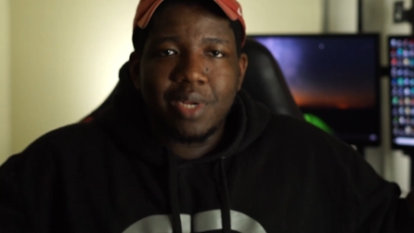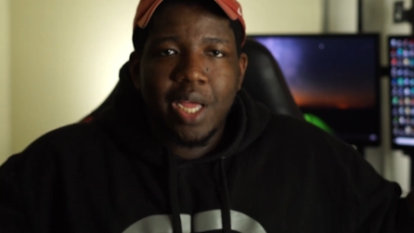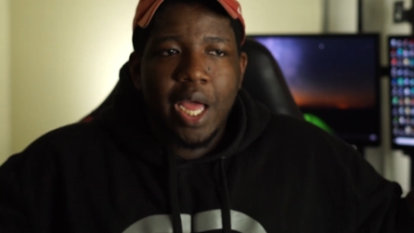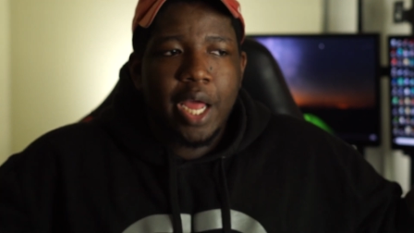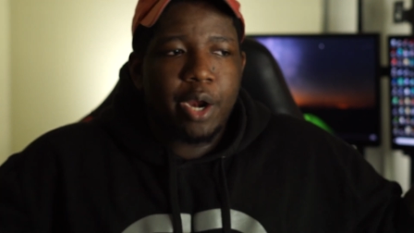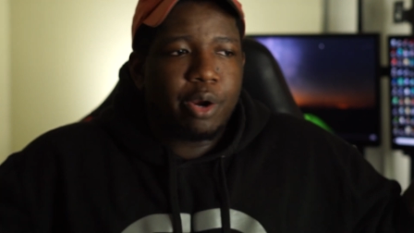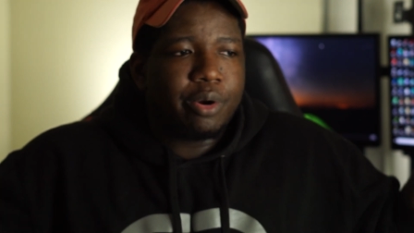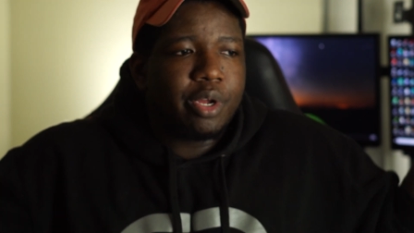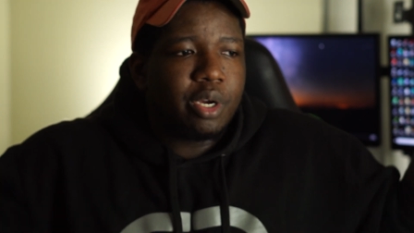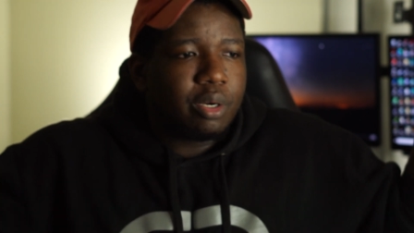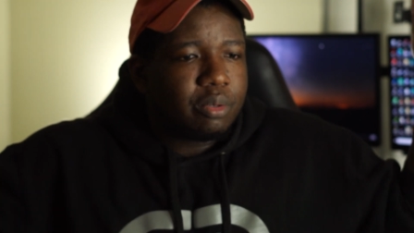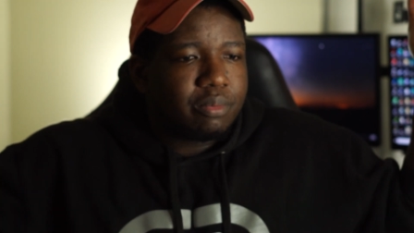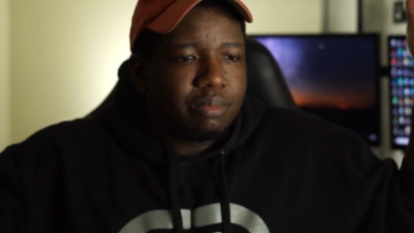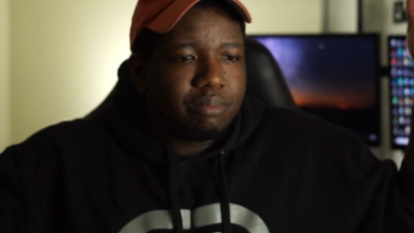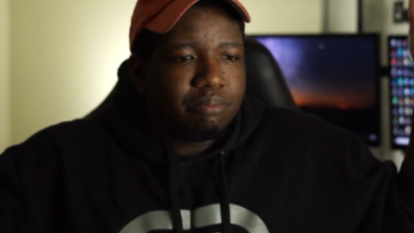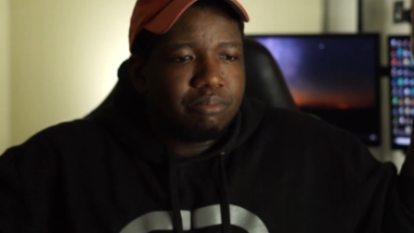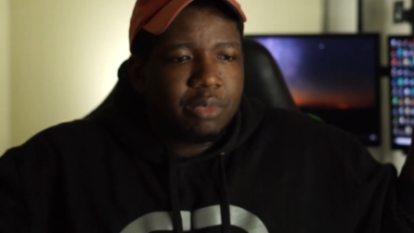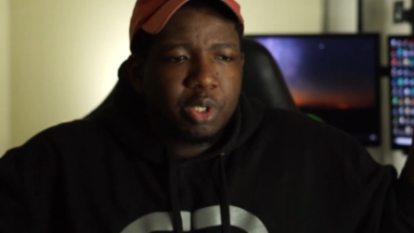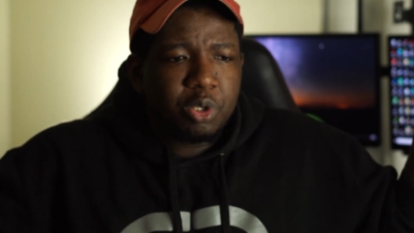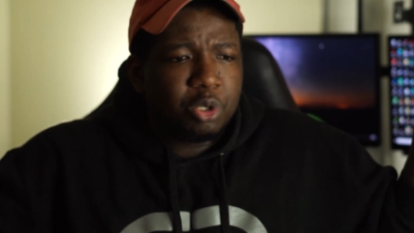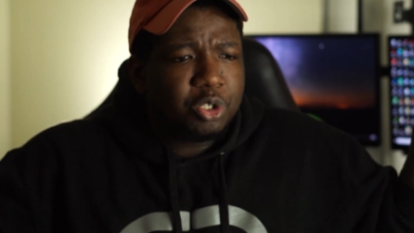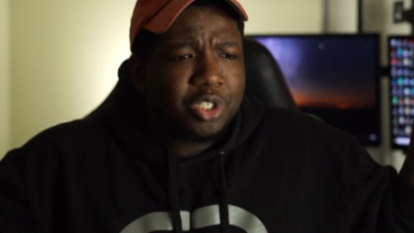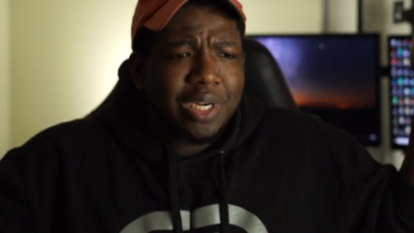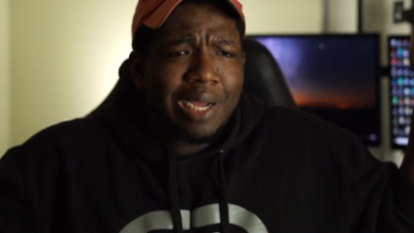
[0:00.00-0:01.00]
I don't know,
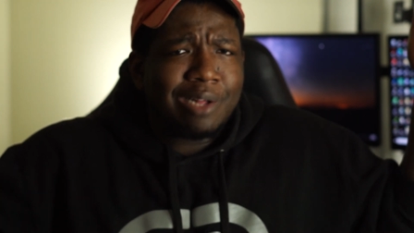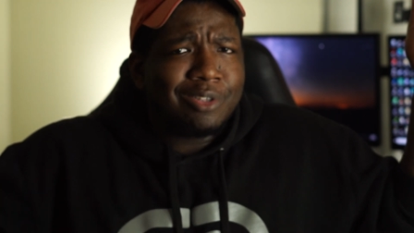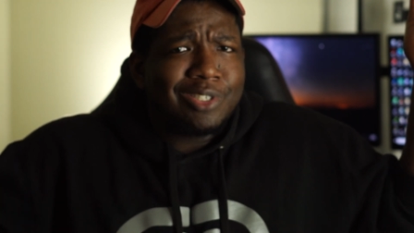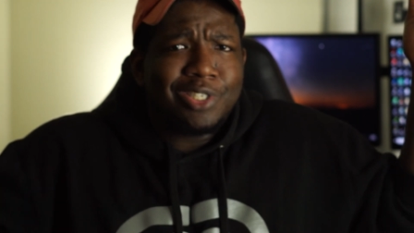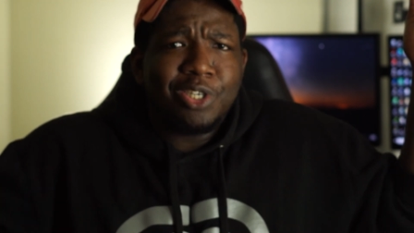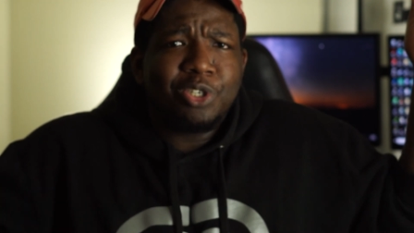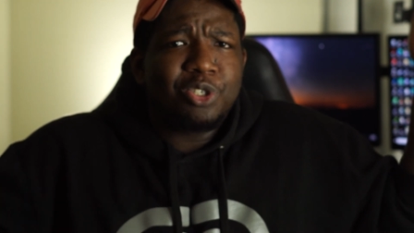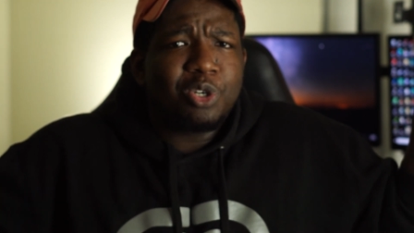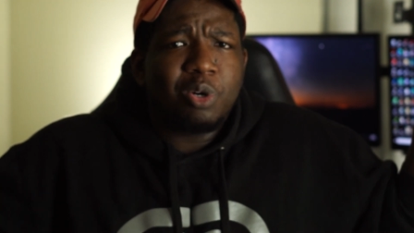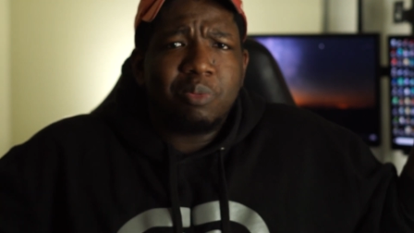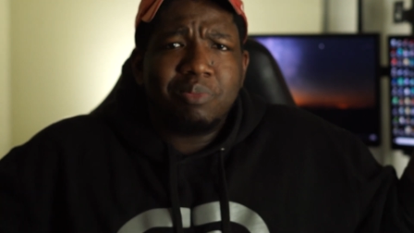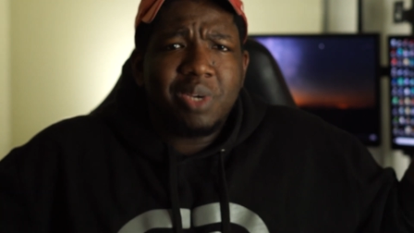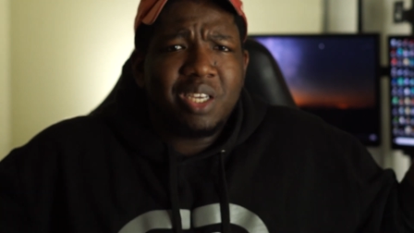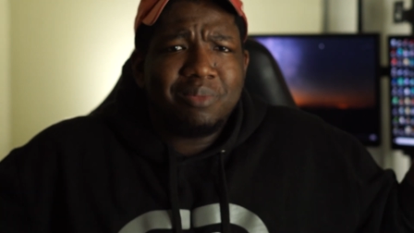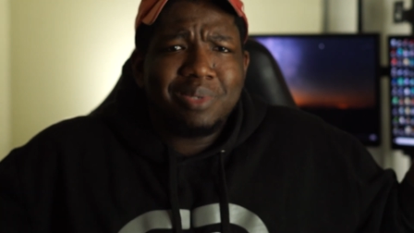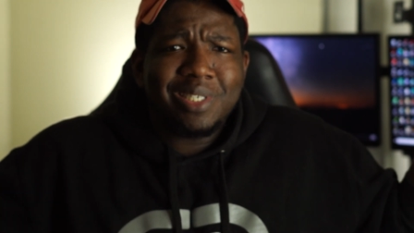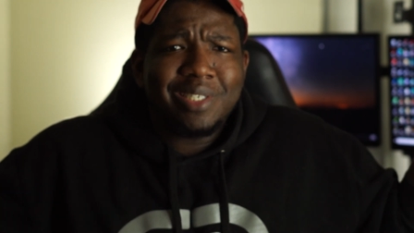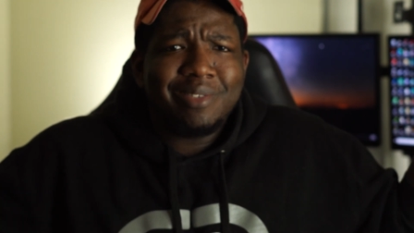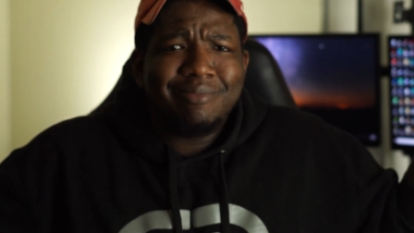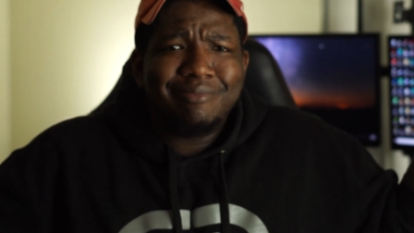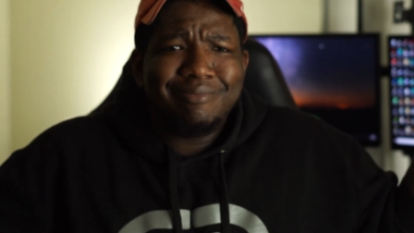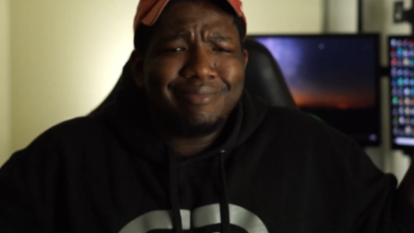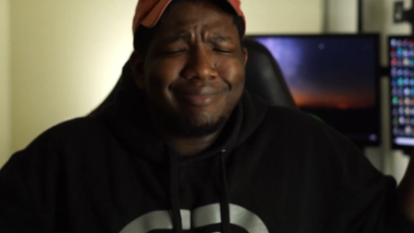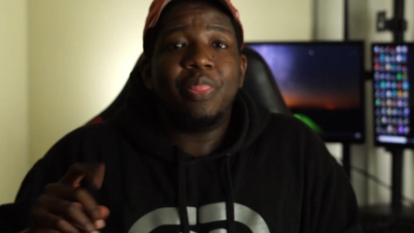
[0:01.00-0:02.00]
middle child syndrome
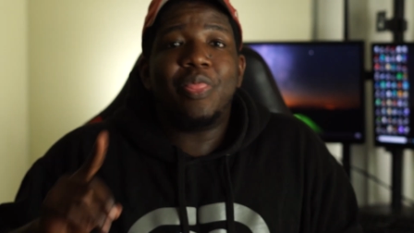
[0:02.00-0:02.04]
maybe?